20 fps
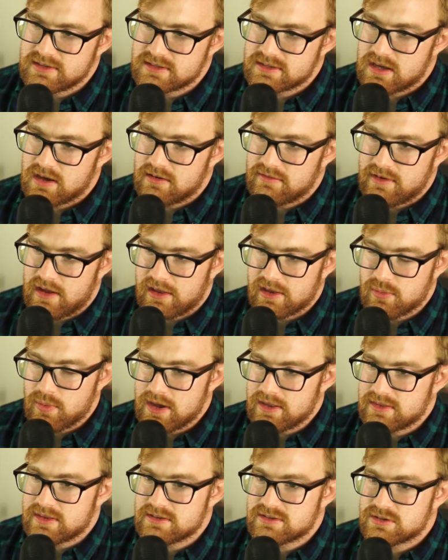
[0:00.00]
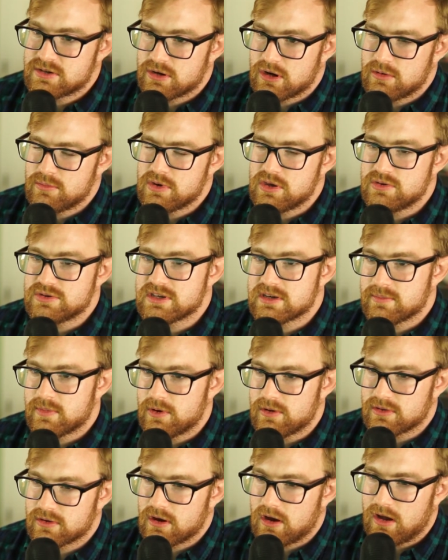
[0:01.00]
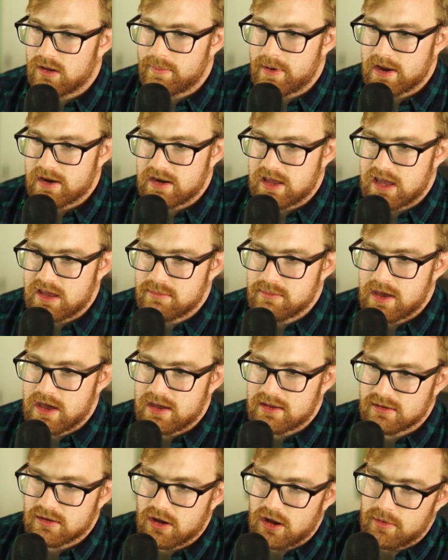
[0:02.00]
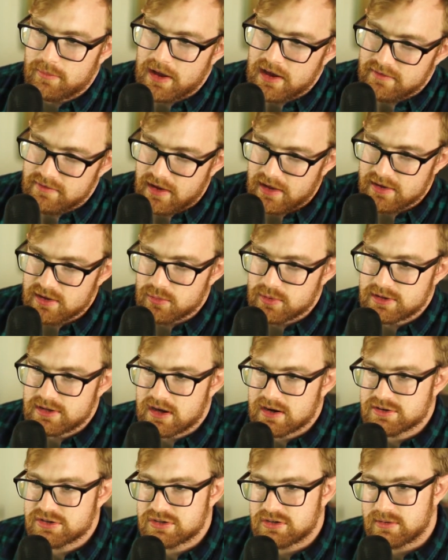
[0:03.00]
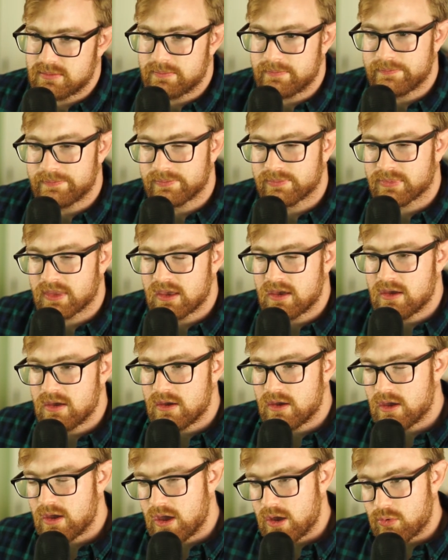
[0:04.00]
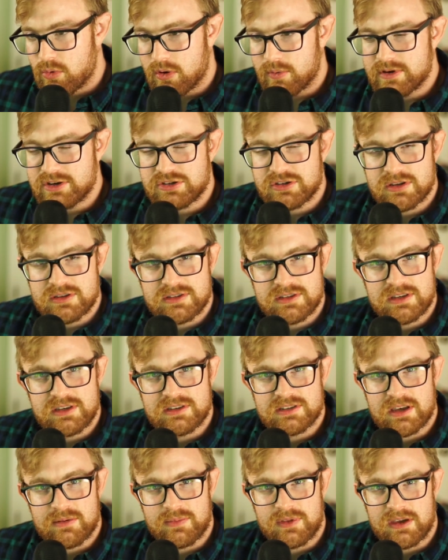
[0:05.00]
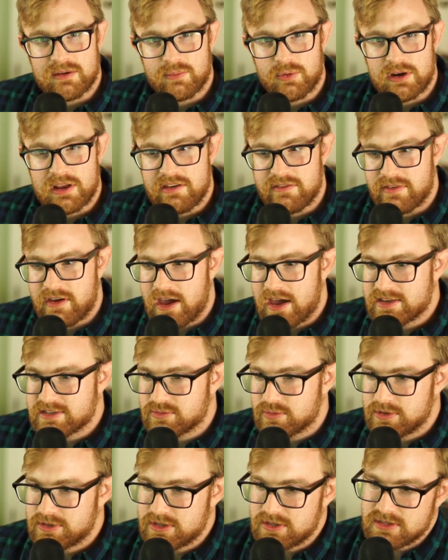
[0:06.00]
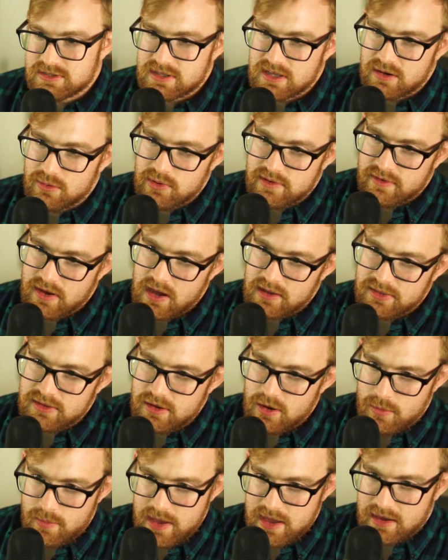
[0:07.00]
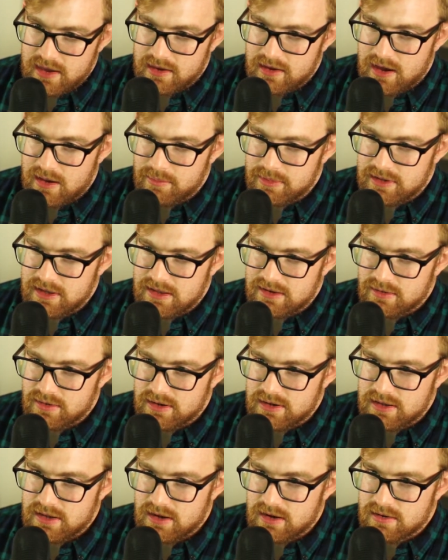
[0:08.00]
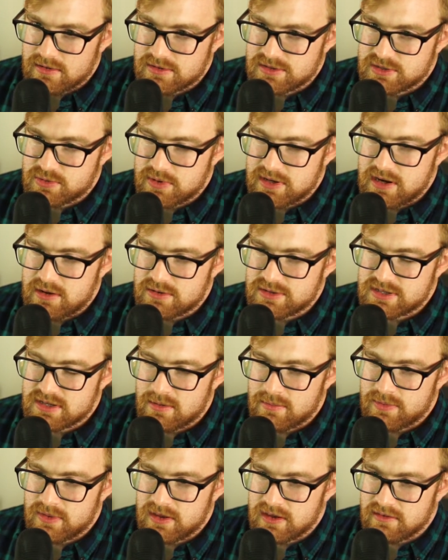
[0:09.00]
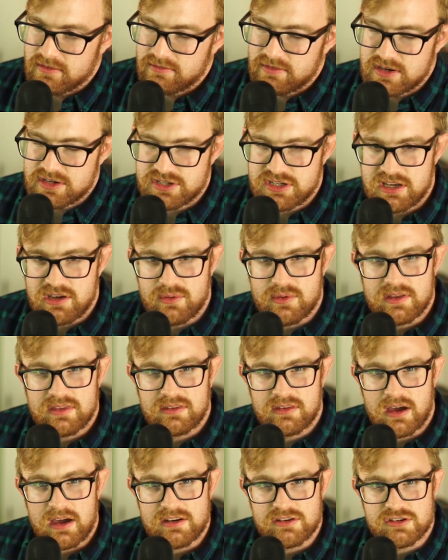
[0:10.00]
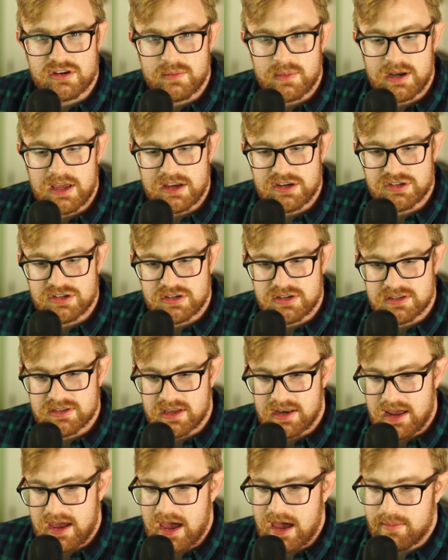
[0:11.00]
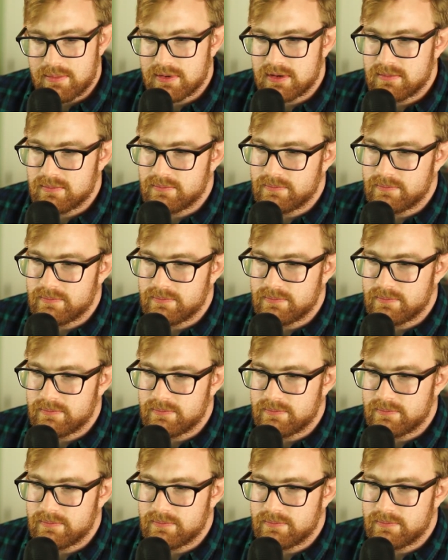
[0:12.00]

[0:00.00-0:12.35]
evaluate this term using both call by name and call by value reduction. Well, we should see something pretty fast, which is that we've got the omega combinator in here. So we know something fishy with non-termination is going to happen.